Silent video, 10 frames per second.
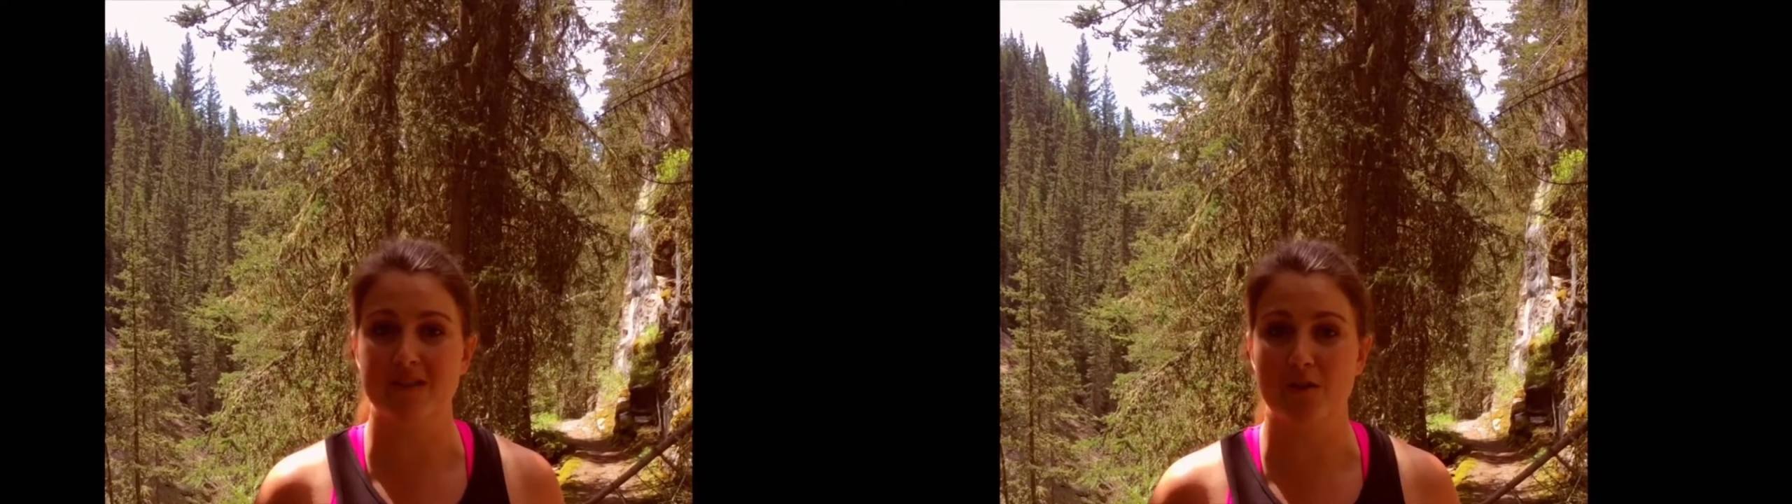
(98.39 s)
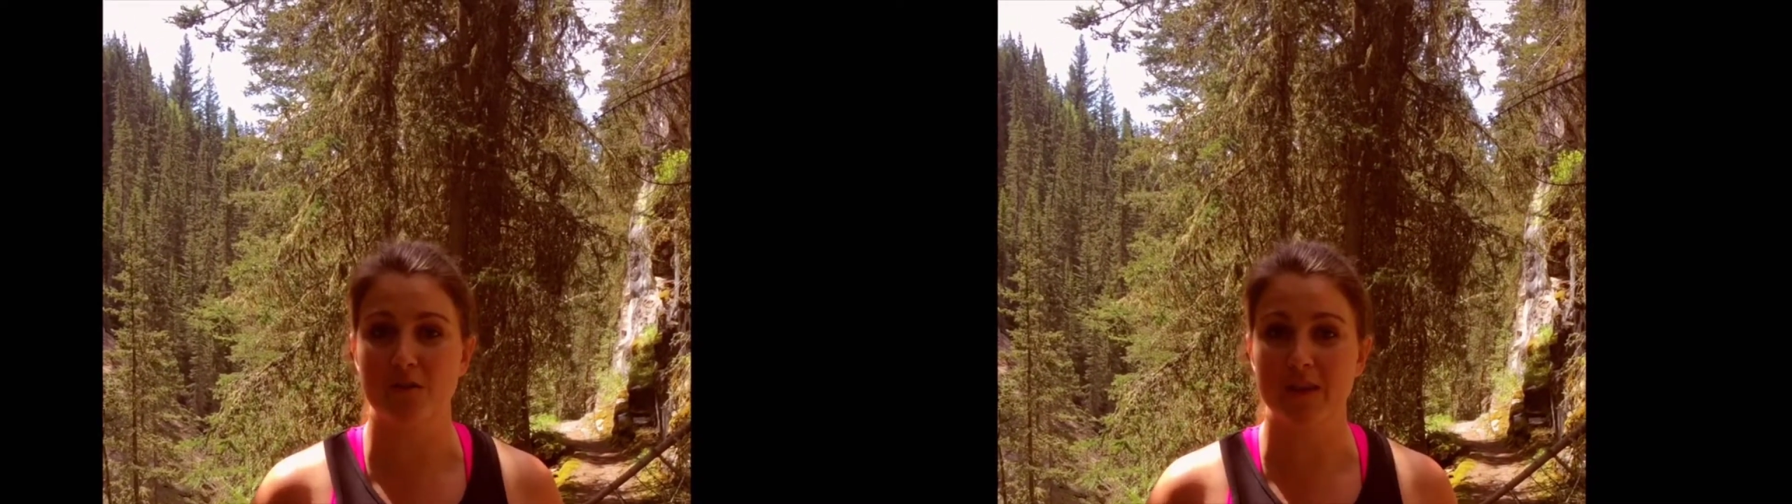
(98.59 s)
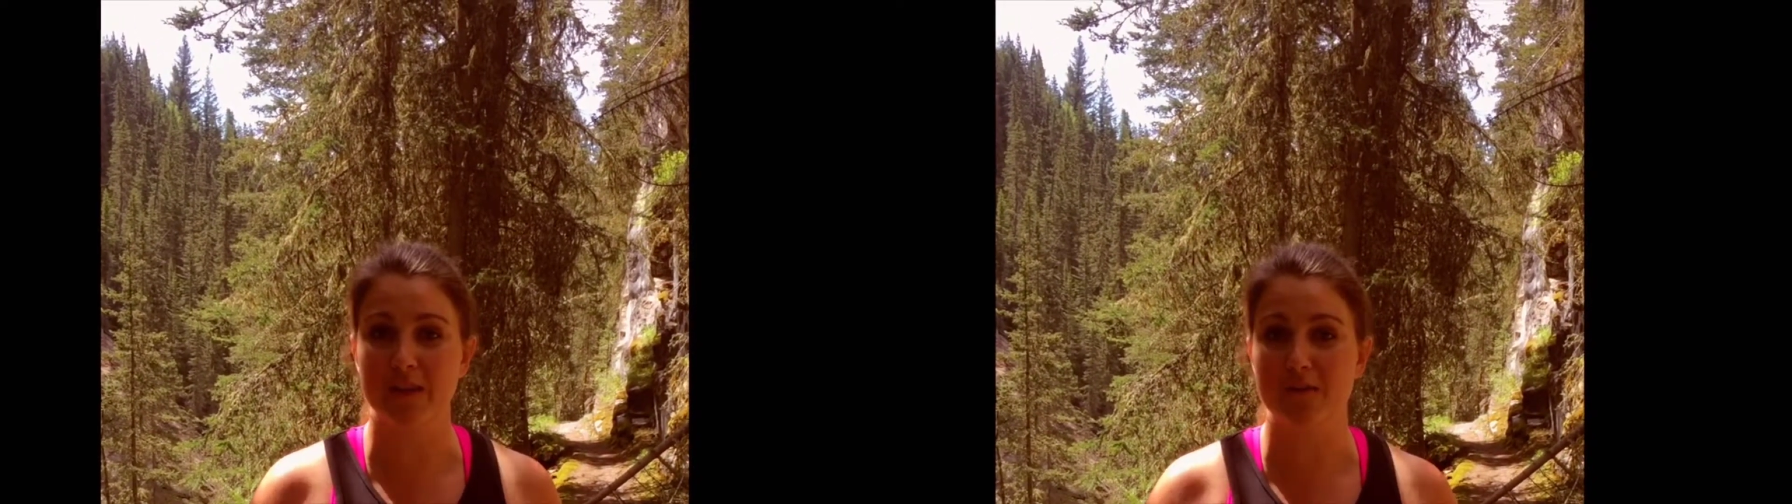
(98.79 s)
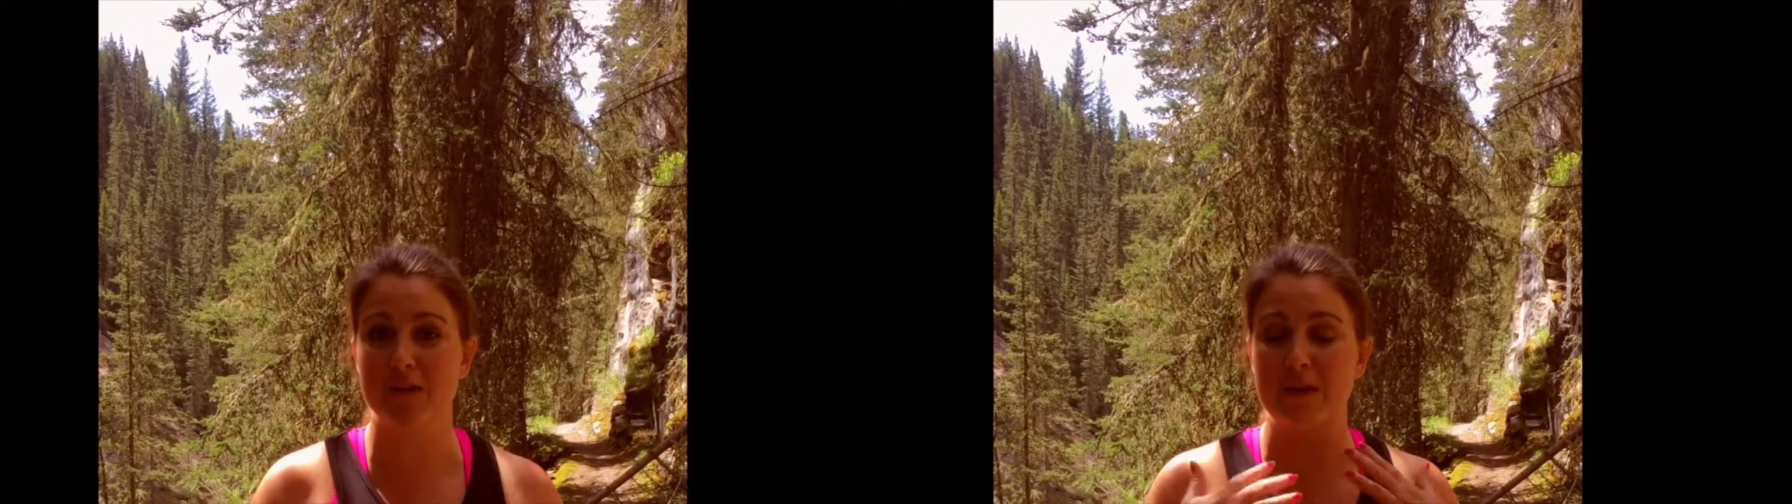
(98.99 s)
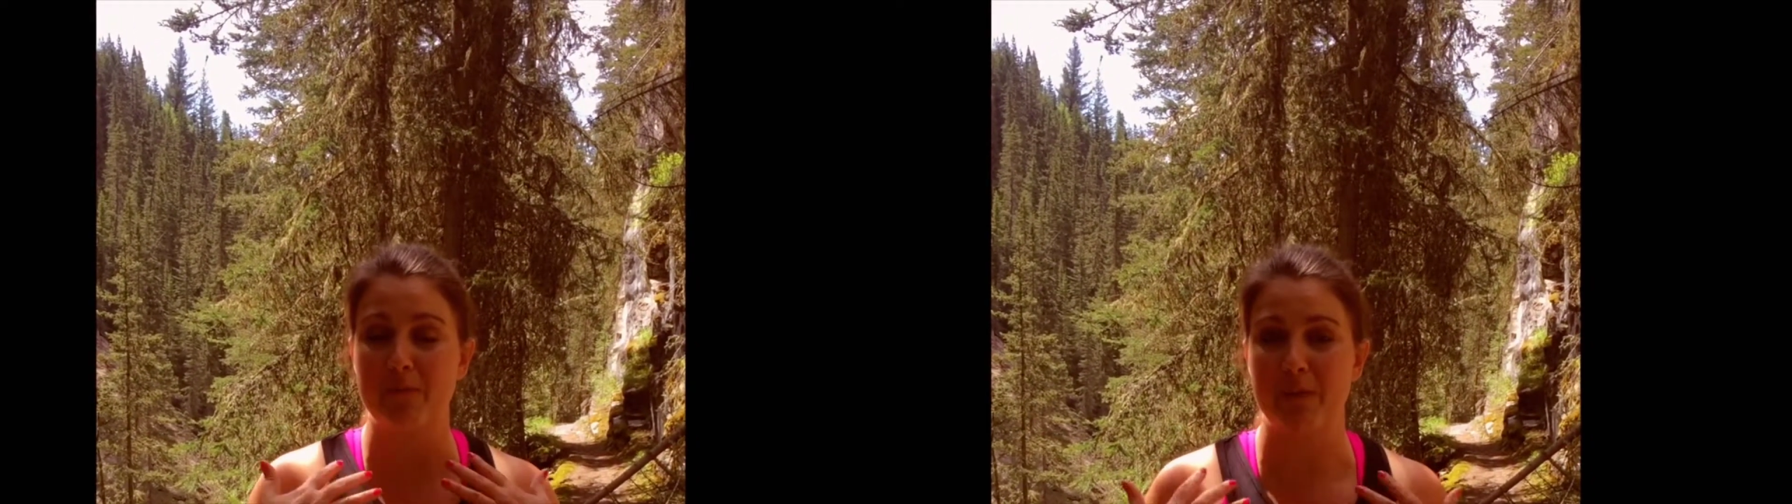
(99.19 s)
so let alone
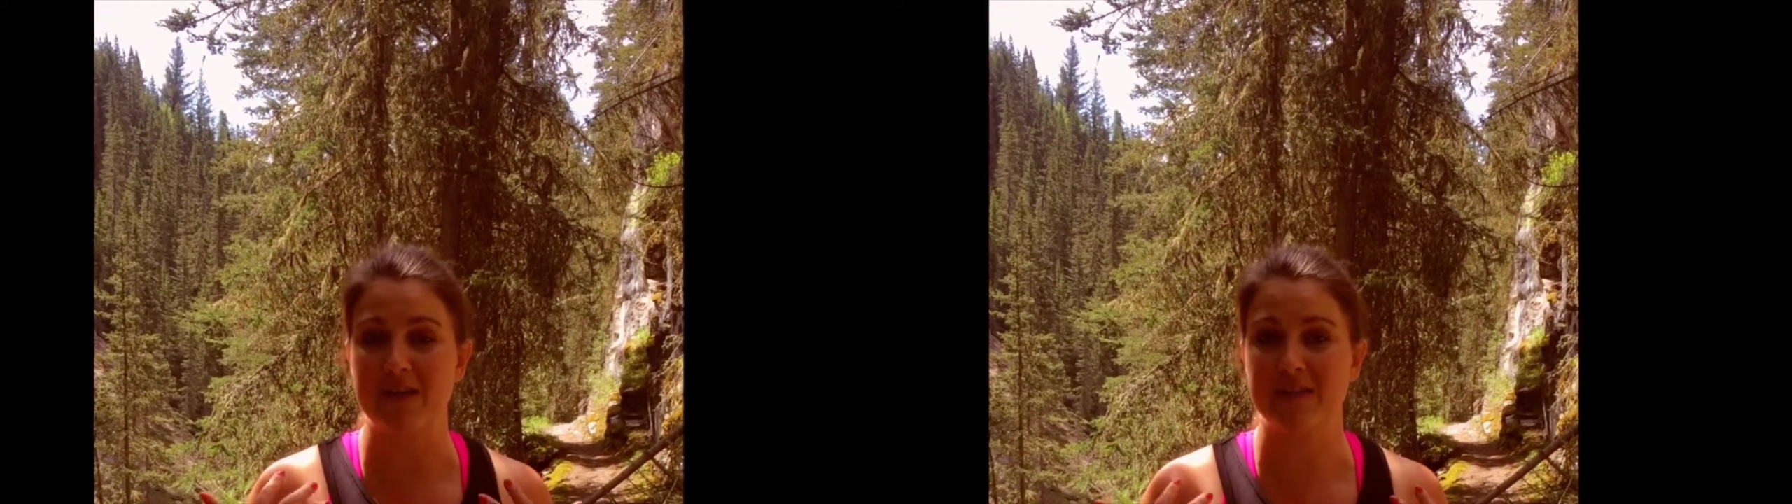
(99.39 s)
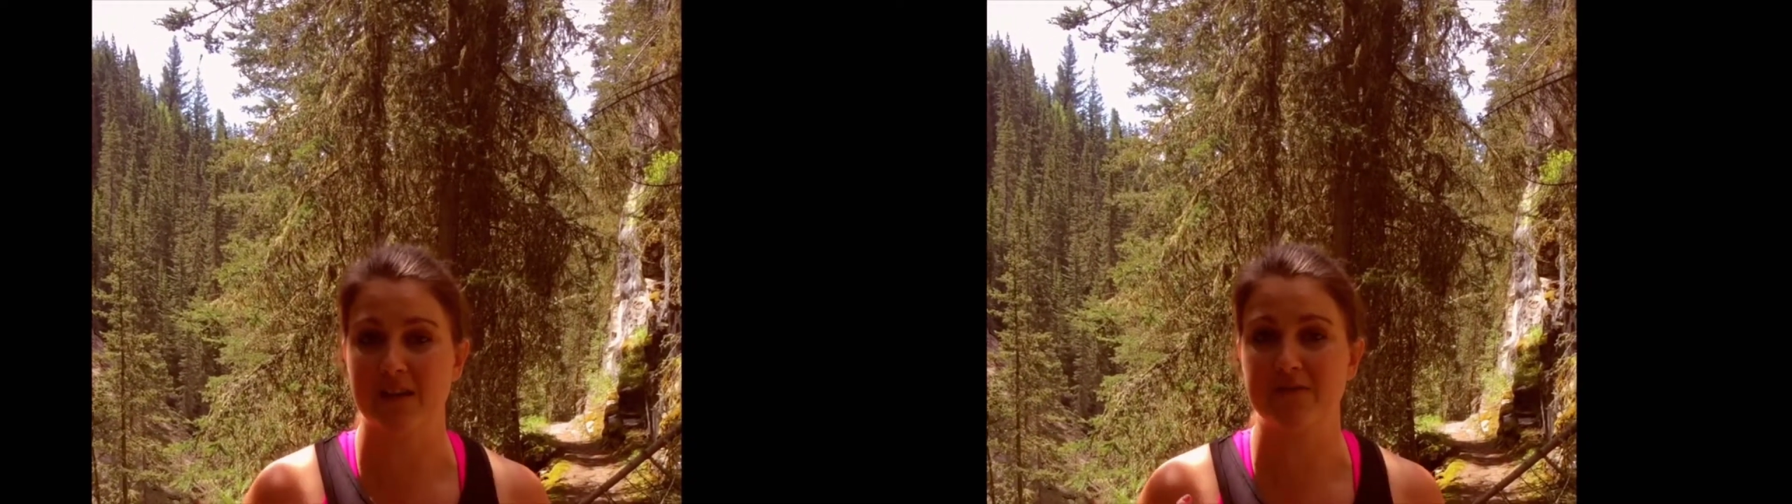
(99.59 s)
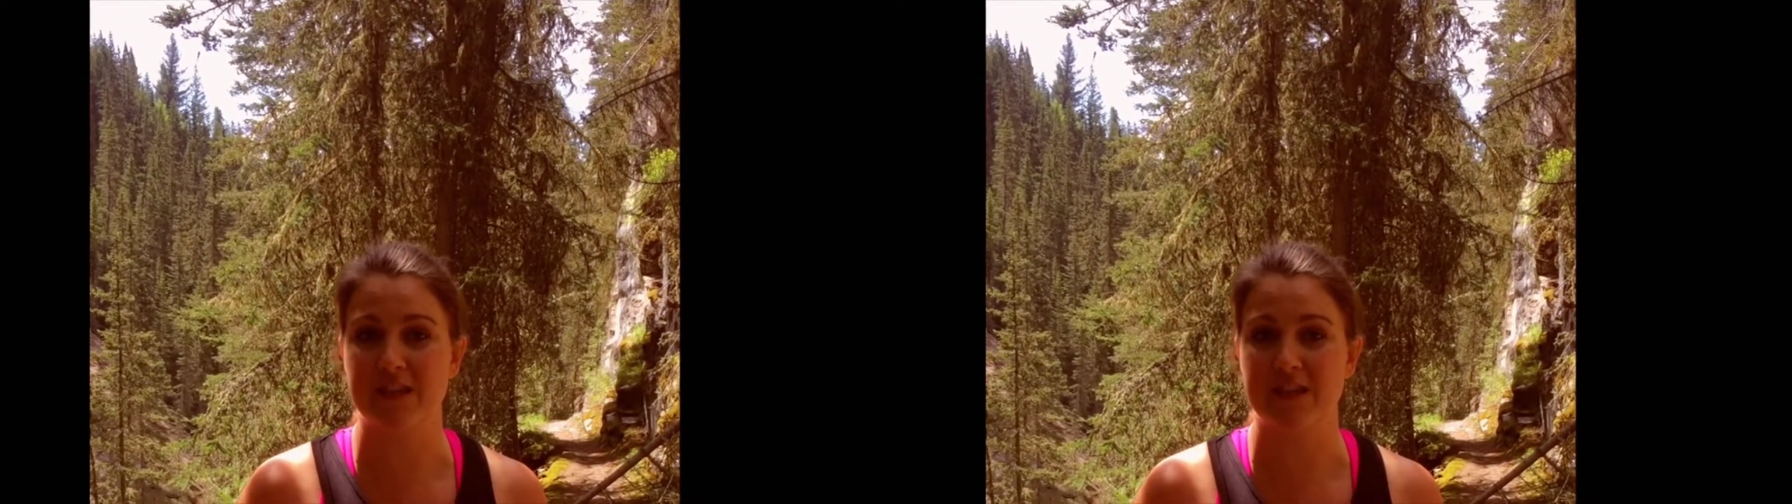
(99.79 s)
keeping myself